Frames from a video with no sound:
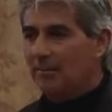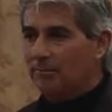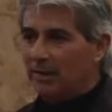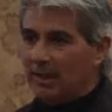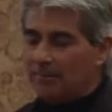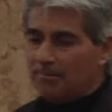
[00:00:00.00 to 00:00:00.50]

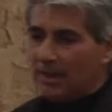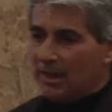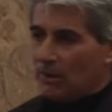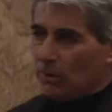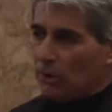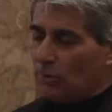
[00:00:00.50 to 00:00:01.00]
But
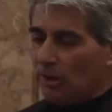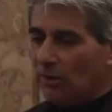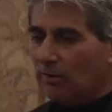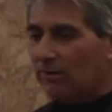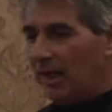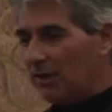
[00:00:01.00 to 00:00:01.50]
you
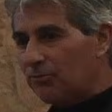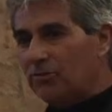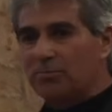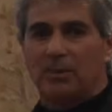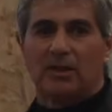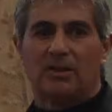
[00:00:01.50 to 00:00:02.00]
hear
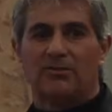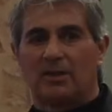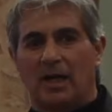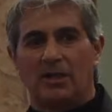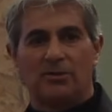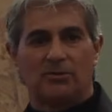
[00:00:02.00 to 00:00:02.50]
estrus buzz, and
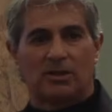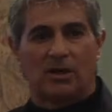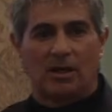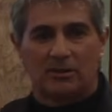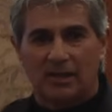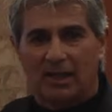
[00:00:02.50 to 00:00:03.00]
I use a
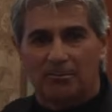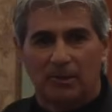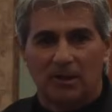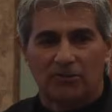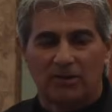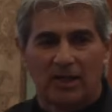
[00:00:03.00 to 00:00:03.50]
contact
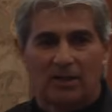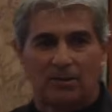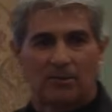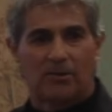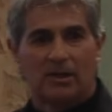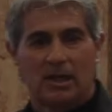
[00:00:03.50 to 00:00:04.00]
buzz
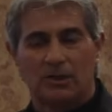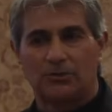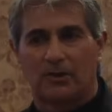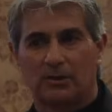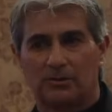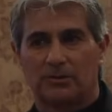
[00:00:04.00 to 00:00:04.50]
now as
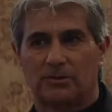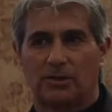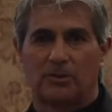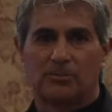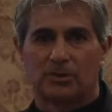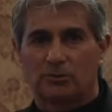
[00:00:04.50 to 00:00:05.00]
far as the
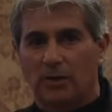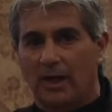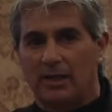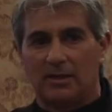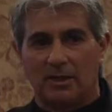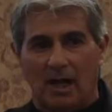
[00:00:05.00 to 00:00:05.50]
term to
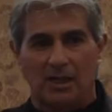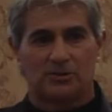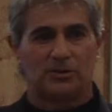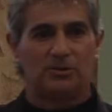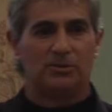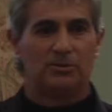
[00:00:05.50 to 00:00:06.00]
try not
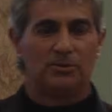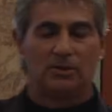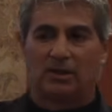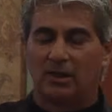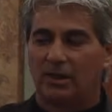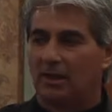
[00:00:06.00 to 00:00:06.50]
to
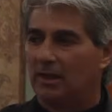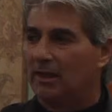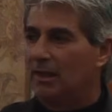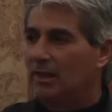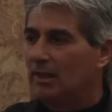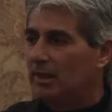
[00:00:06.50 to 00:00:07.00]

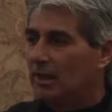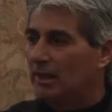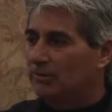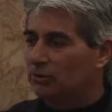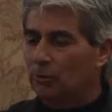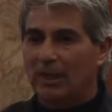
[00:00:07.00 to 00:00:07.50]

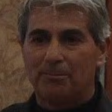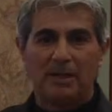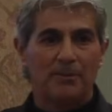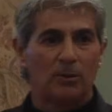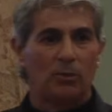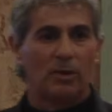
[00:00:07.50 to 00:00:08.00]
sway
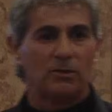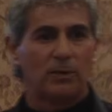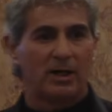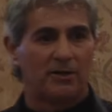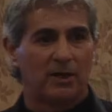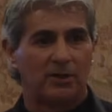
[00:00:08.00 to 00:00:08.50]
people one
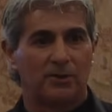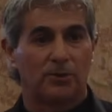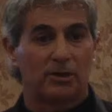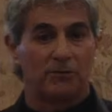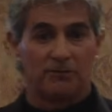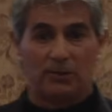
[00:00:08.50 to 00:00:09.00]
way or the other or
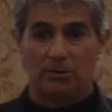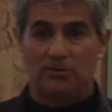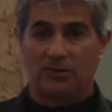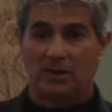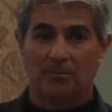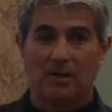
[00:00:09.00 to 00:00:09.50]

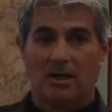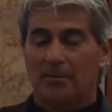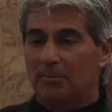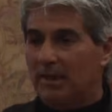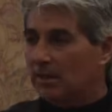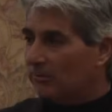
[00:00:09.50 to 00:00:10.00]
confuse them,
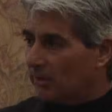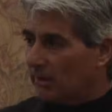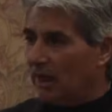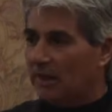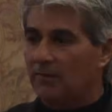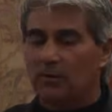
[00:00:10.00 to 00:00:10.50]
because a
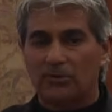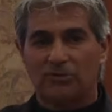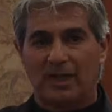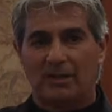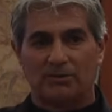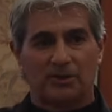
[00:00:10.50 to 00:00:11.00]
lot of those
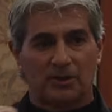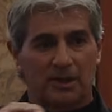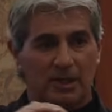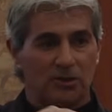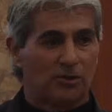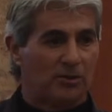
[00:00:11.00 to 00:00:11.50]
sounds, you're going
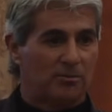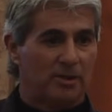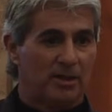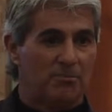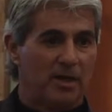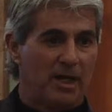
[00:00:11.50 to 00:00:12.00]
to hear them
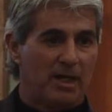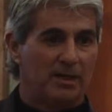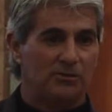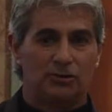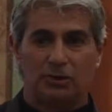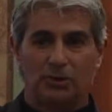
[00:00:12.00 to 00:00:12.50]
in
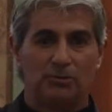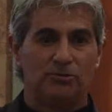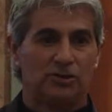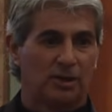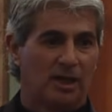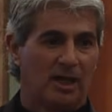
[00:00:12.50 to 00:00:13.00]
May, June,
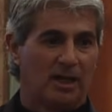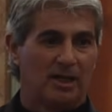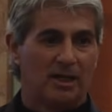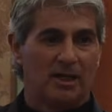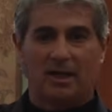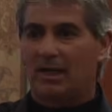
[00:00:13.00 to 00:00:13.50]
July.
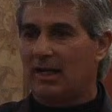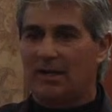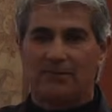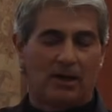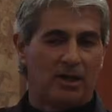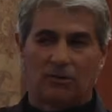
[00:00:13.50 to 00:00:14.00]
I
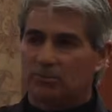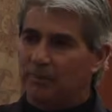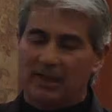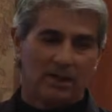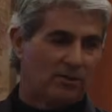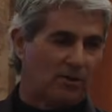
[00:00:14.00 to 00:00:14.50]
have elk
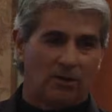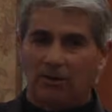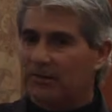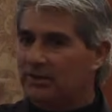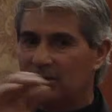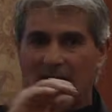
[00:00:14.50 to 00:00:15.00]
making all
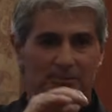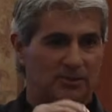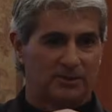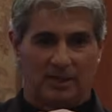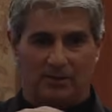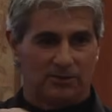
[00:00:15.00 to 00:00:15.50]
these types
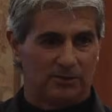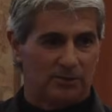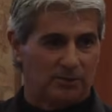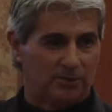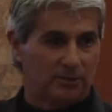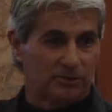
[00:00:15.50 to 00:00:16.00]
of sounds
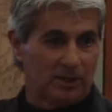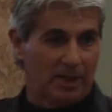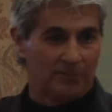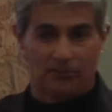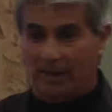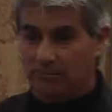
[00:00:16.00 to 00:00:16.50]
during those
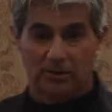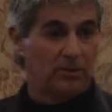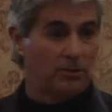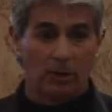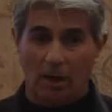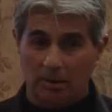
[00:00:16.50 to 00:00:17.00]
time frames,
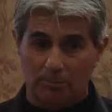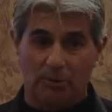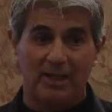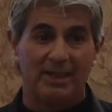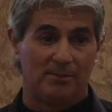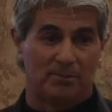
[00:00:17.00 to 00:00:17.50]

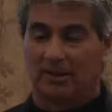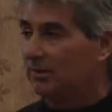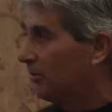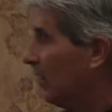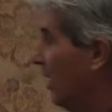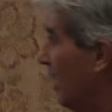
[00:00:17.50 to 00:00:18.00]
non-breeding months.